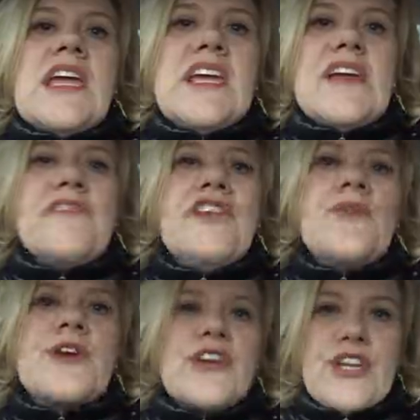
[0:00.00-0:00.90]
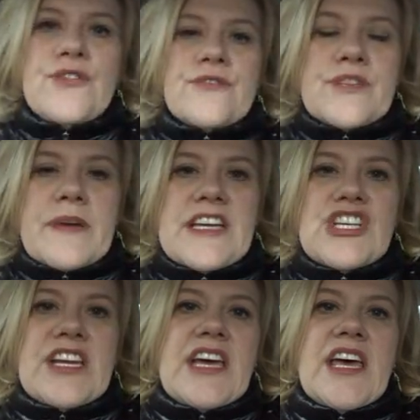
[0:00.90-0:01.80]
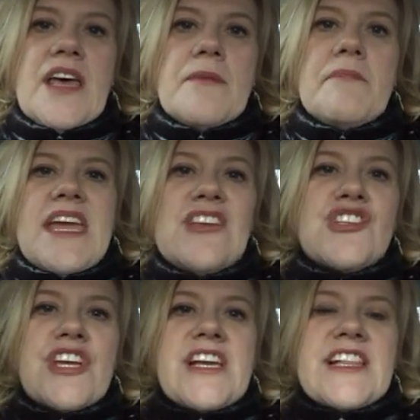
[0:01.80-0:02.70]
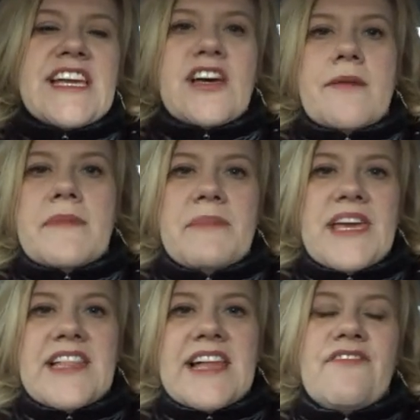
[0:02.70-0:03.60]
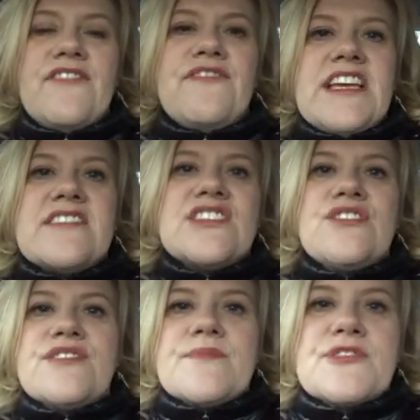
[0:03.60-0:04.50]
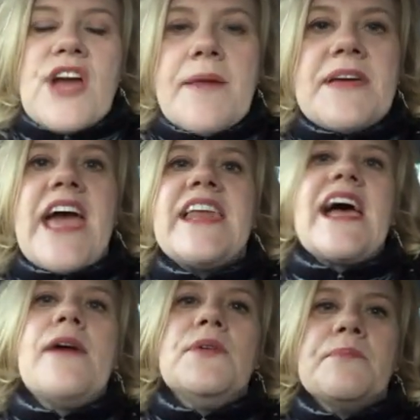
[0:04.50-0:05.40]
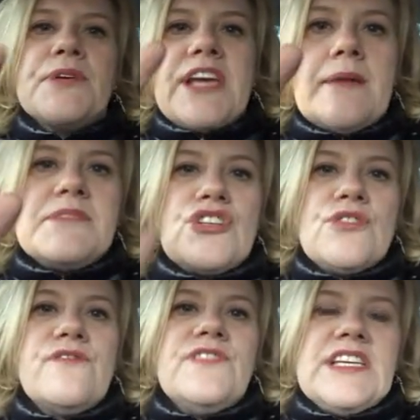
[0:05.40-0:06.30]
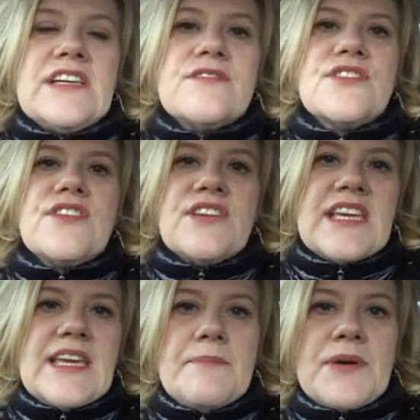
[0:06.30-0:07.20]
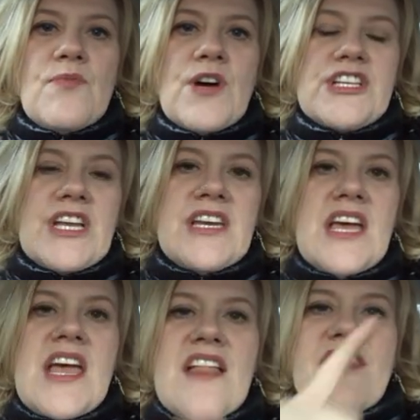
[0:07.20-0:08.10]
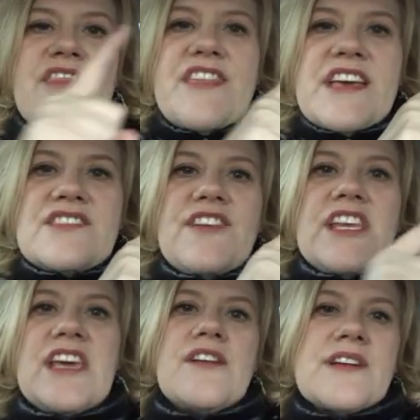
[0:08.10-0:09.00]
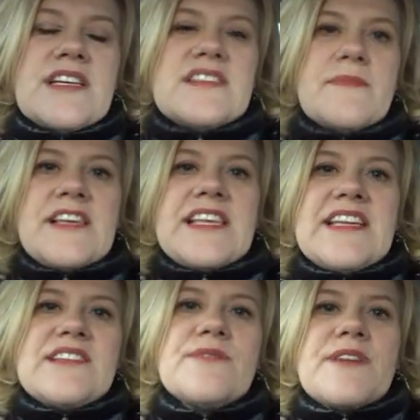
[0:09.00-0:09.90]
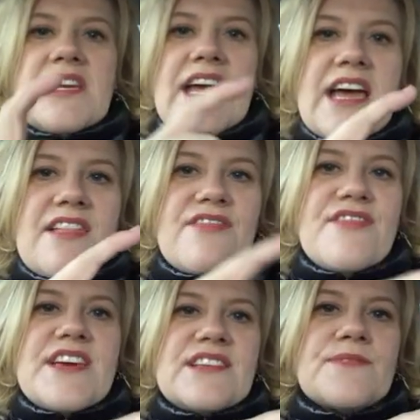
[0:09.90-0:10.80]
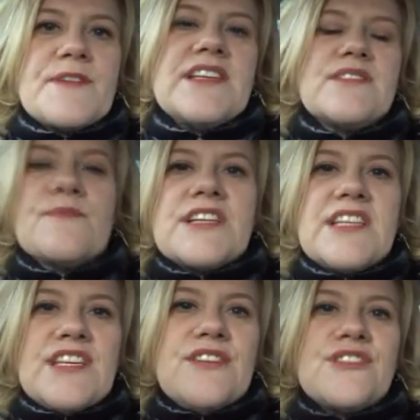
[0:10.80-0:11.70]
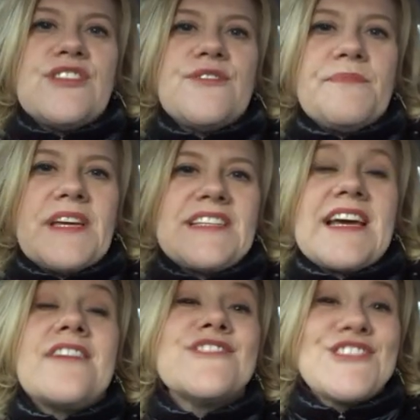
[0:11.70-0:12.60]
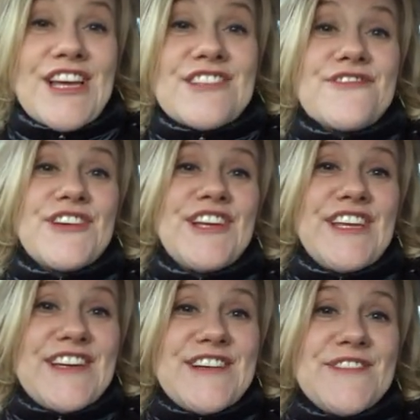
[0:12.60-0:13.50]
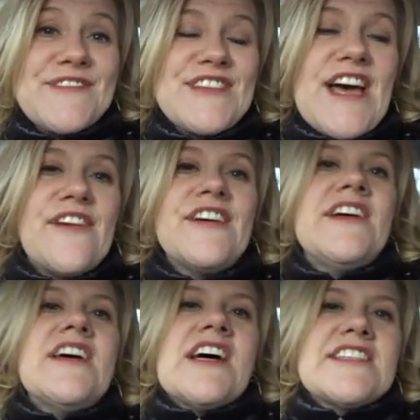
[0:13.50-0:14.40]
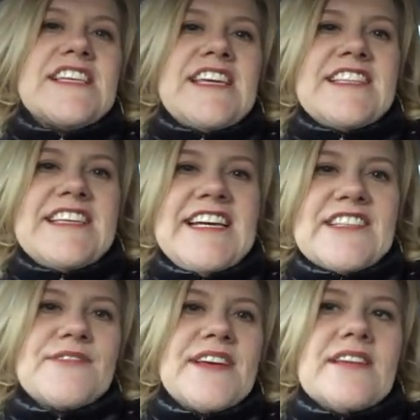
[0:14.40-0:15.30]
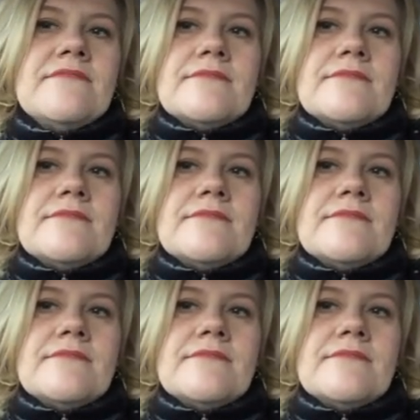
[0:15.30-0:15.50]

If you are new to my channel, make sure you click on my big laughing face to subscribe and I will put up two videos so you can keep on watching. This video is my latest one and this one is one YouTube picked out just for you. So, I'll see you in the next one.